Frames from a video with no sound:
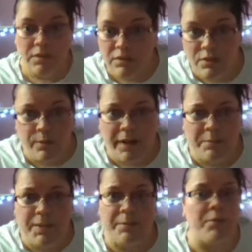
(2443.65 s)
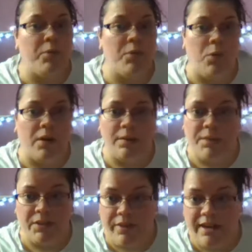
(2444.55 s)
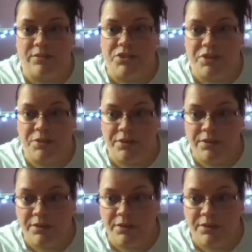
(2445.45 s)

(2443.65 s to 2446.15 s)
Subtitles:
the right people will want to be around you.